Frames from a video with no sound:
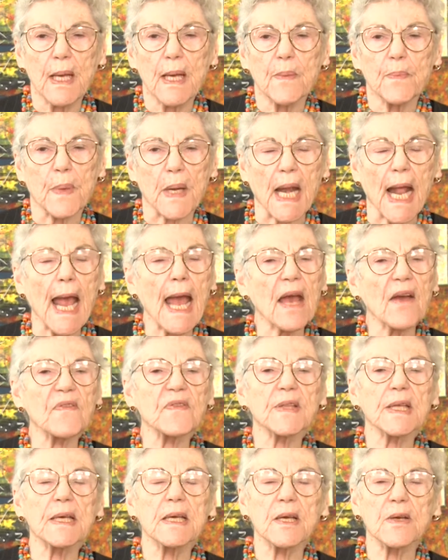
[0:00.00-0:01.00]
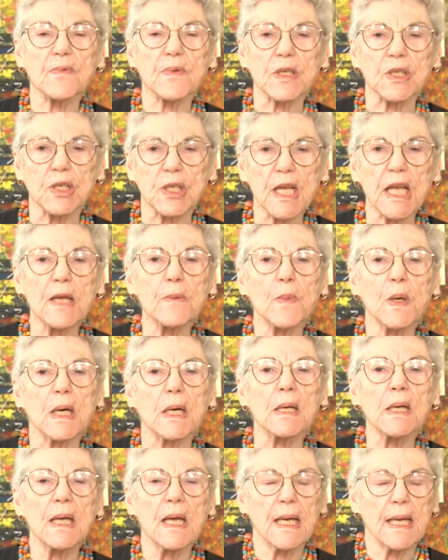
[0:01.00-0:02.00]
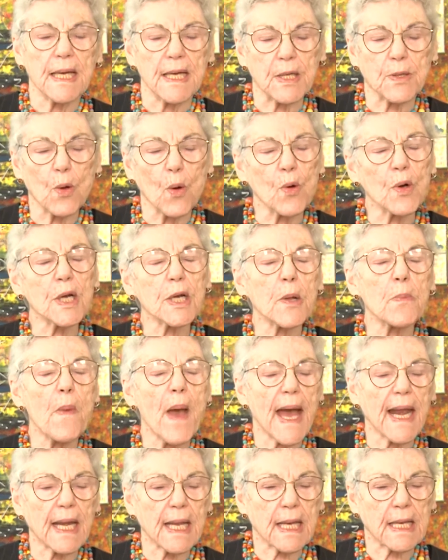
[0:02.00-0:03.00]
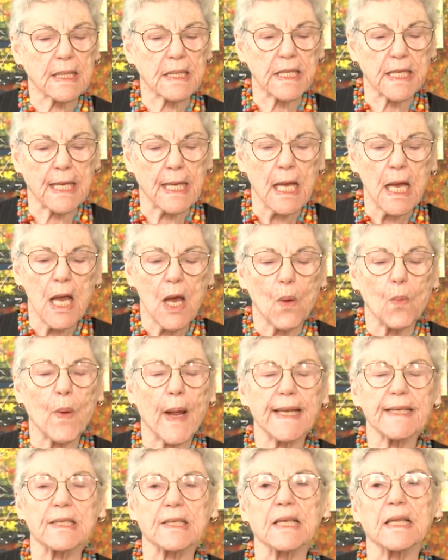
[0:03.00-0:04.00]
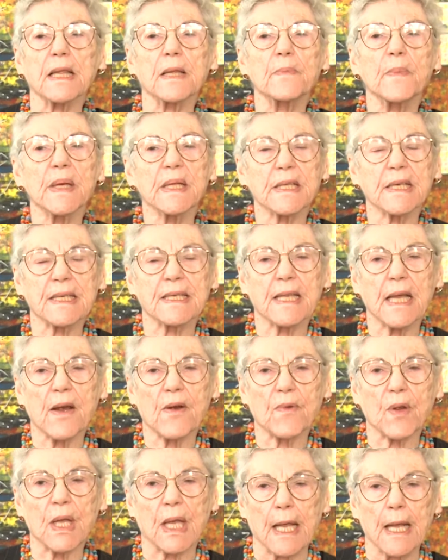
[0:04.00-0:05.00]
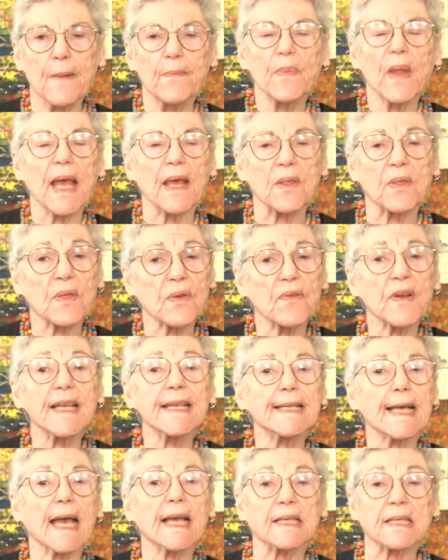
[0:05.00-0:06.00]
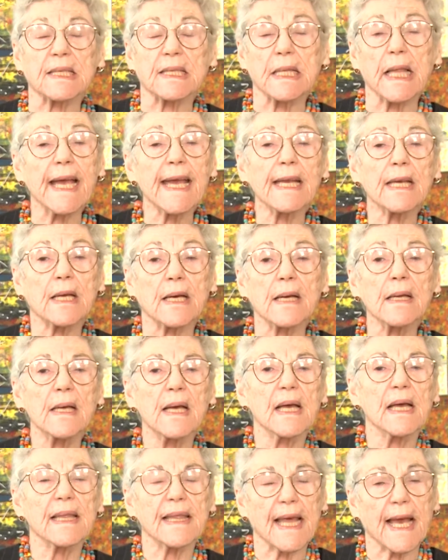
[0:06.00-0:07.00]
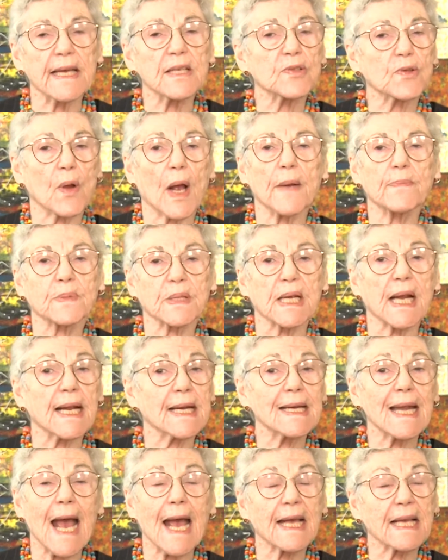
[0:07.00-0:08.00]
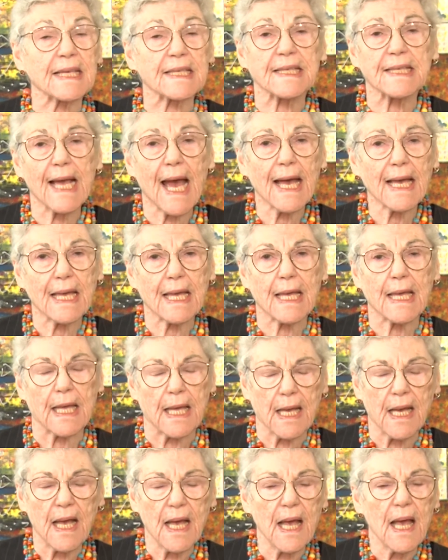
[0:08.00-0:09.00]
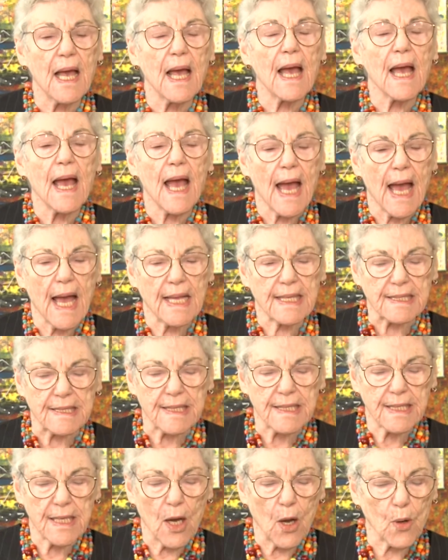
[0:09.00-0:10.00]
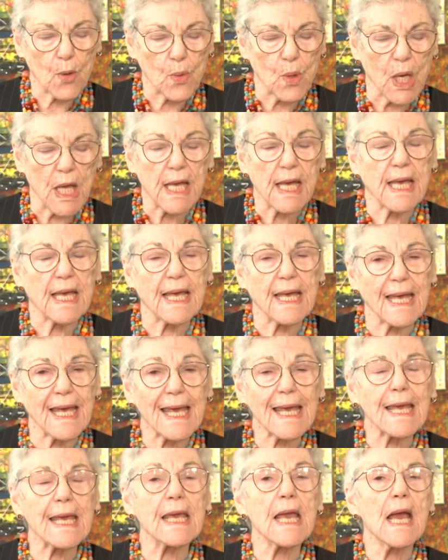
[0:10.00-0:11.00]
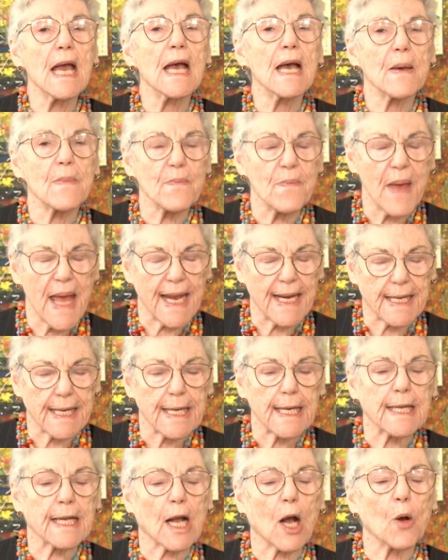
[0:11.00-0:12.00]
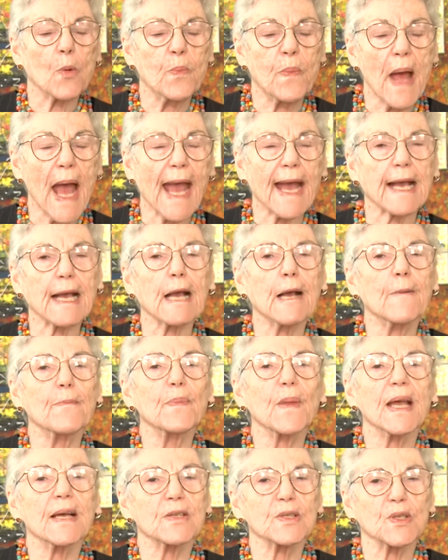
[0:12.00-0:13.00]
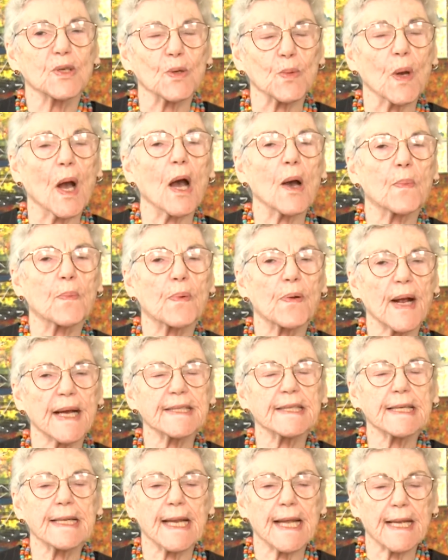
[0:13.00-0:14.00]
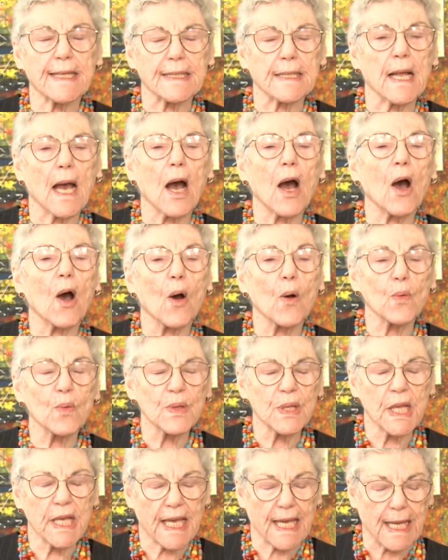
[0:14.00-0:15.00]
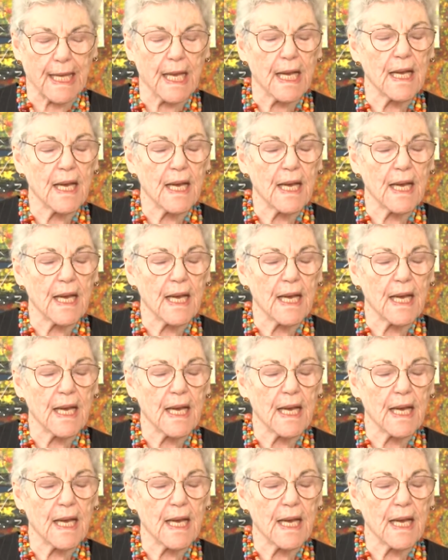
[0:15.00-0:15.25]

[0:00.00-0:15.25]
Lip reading: But after Hiroshima, it automatically went to the military. And 3 days later, they dropped it on Nagasaki. And so he made it go back to a president-only